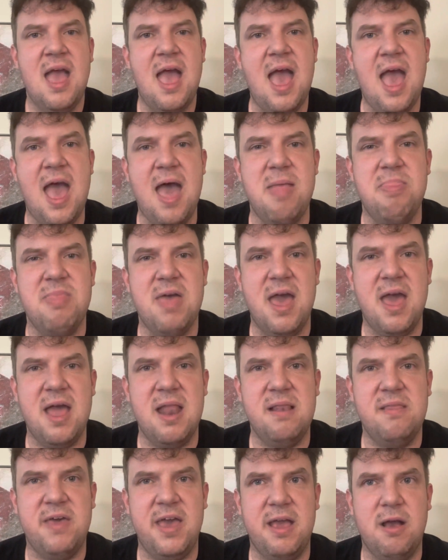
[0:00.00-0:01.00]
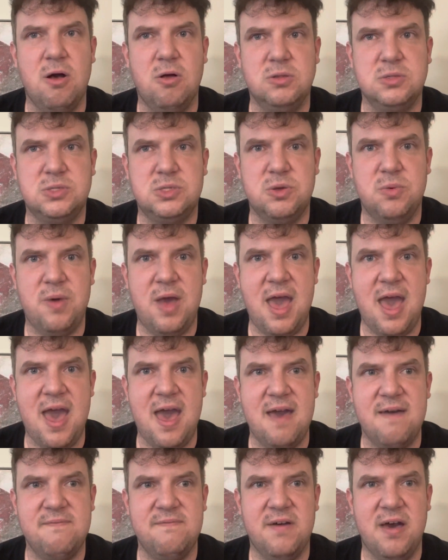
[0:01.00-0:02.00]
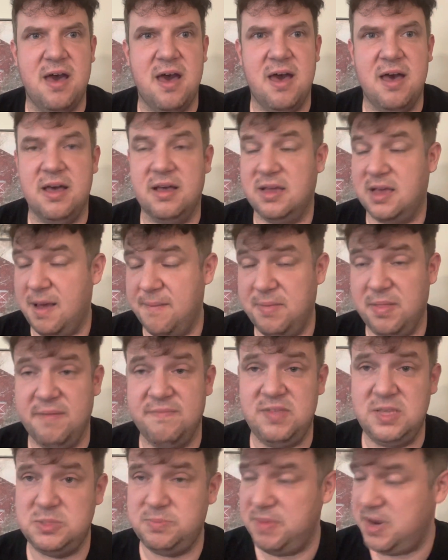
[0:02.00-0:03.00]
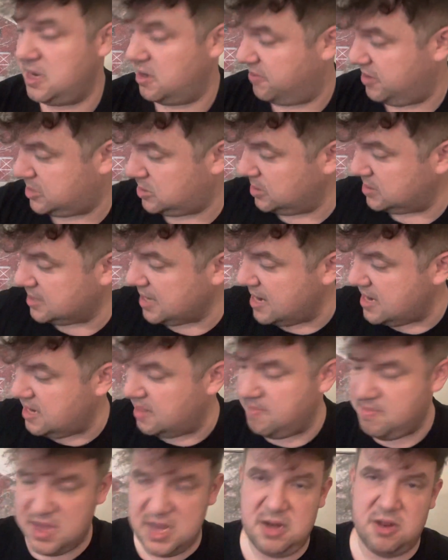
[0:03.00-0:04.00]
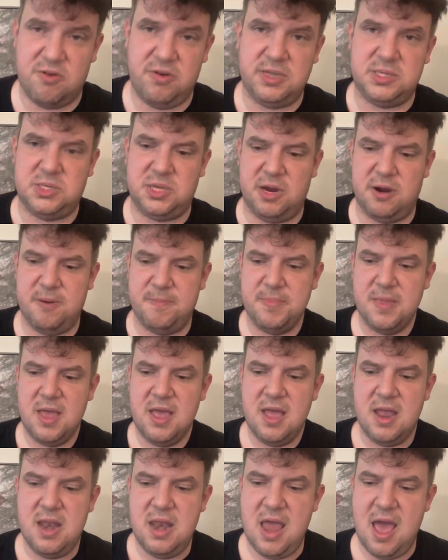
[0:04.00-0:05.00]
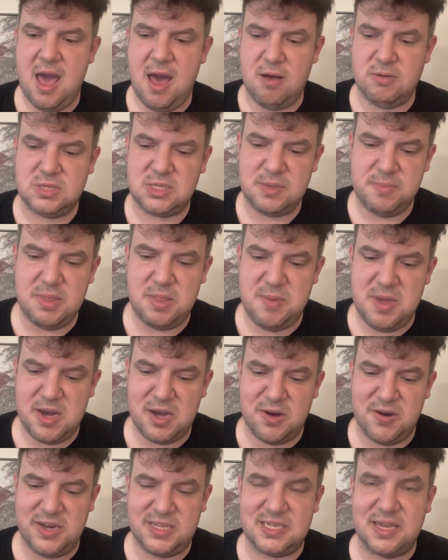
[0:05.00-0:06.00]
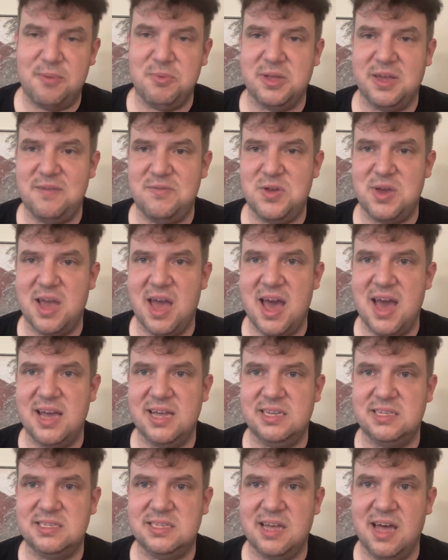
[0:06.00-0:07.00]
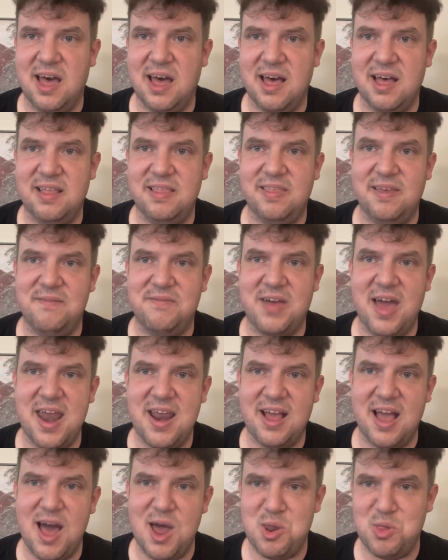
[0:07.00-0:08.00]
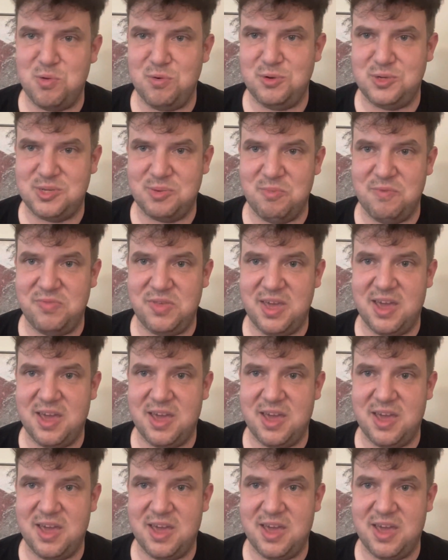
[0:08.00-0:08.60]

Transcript: And then they also have a couple of these meet and greets. So let's get into the meet and greets here. Now, some of the meet and greets I will give you guys, they've kind of gone through some of the